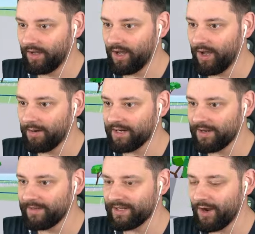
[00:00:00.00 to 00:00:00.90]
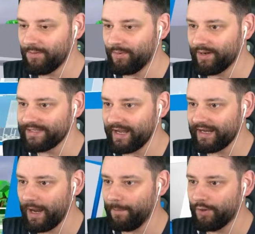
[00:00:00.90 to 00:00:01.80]
Oh, look at me go, boys. I
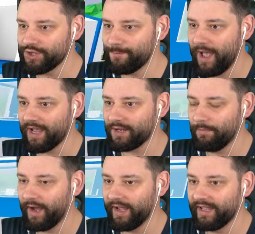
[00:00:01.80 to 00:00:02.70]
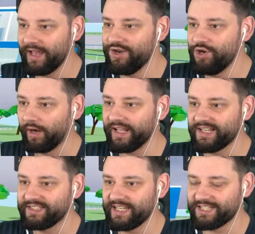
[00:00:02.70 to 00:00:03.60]
can now push back my
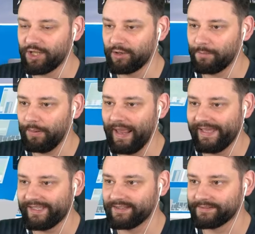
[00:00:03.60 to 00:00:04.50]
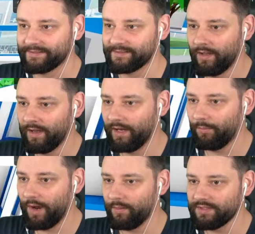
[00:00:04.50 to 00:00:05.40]
non-existent planes.
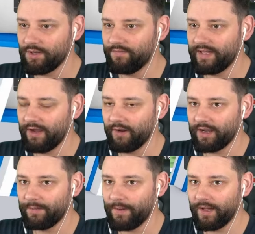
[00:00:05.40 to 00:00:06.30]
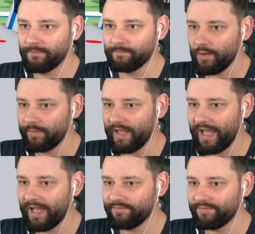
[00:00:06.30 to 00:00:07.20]
Anyway, what's over here I gotta buy? We
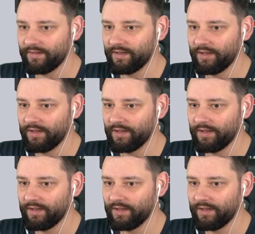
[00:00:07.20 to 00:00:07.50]
have...